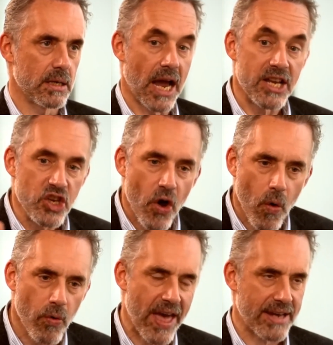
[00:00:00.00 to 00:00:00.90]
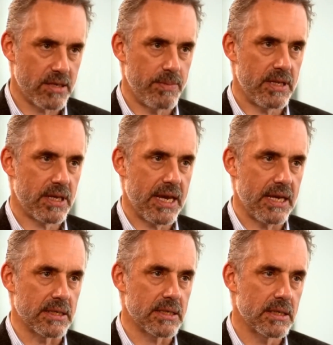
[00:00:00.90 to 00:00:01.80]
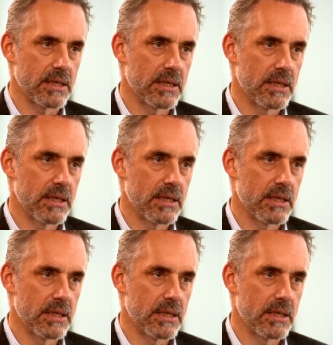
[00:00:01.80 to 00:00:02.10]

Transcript: I know that to be the case.